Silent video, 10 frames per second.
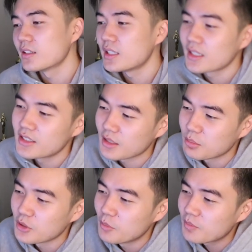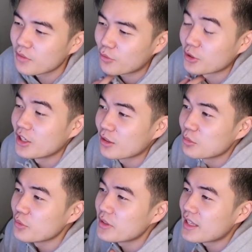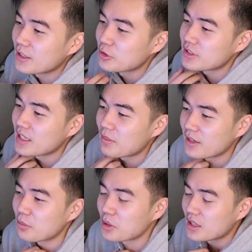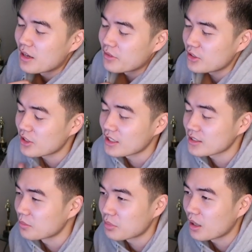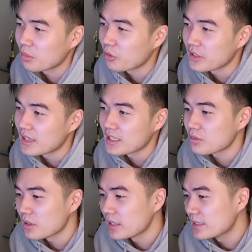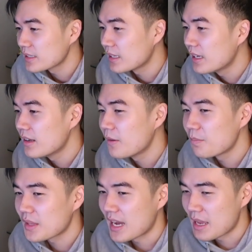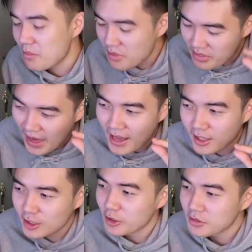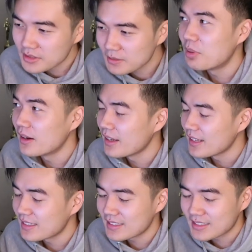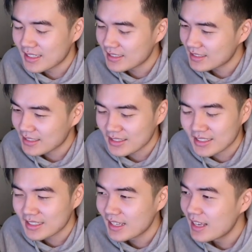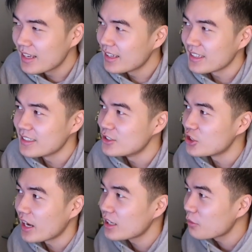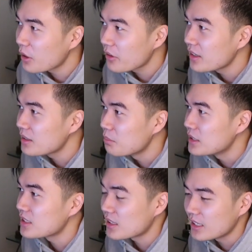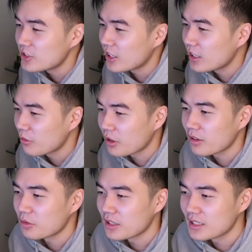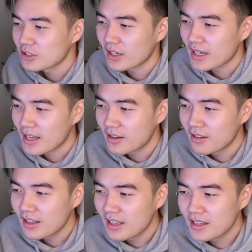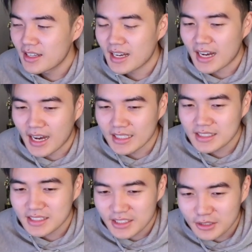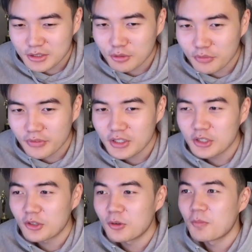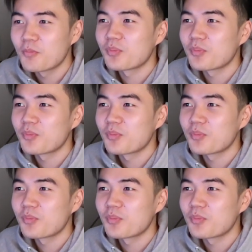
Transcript: out Tick Tick Boom for another movie that you'll see at my number 11. You guys can probably already guess what it is. I am that close, but just in January, mid to late January, what it is right now, I still don't feel